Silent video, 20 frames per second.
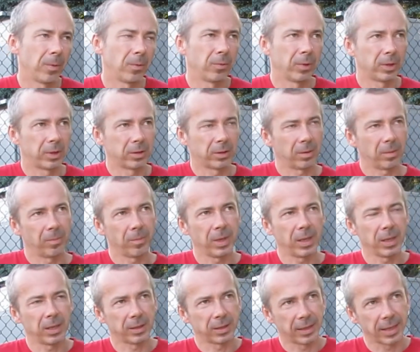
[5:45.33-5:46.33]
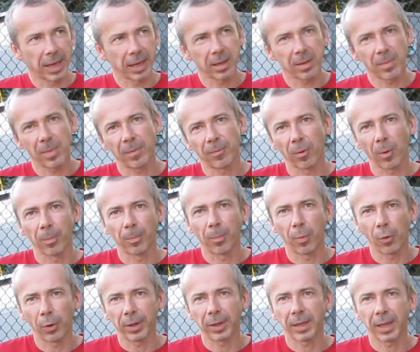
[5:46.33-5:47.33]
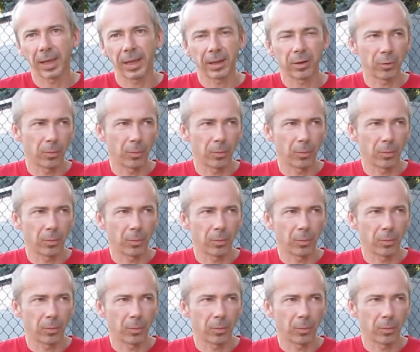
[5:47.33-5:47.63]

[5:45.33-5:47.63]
which means getting me from point A